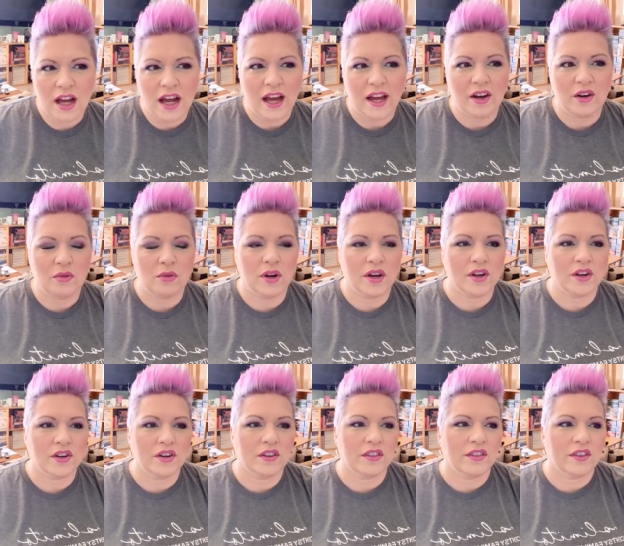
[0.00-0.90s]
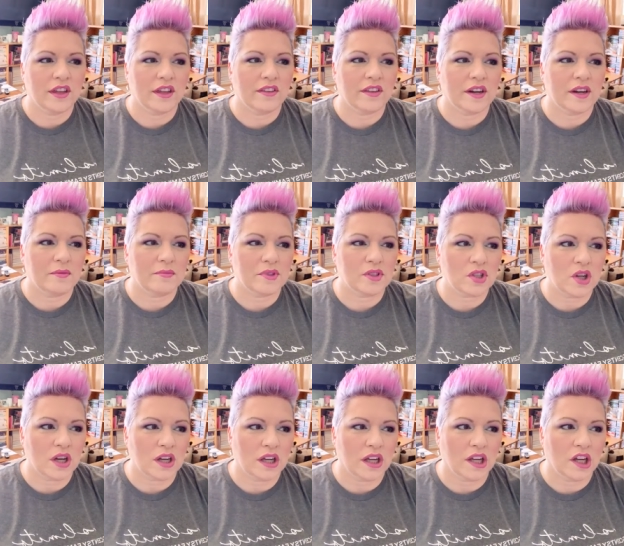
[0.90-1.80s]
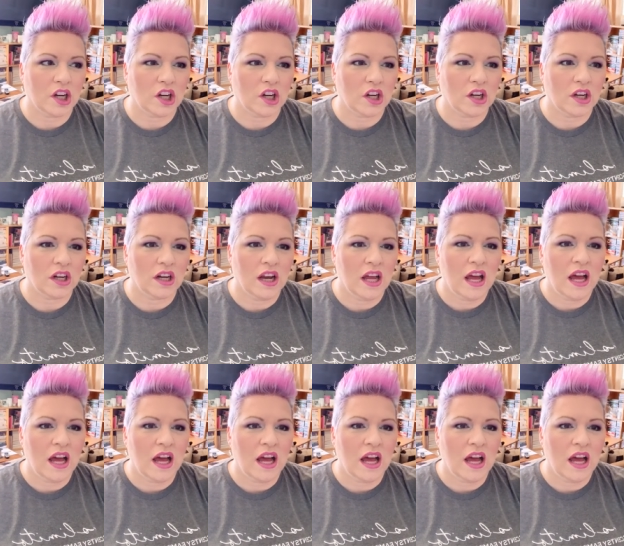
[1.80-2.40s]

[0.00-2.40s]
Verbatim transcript: I don't want her to think that I'm stalking her.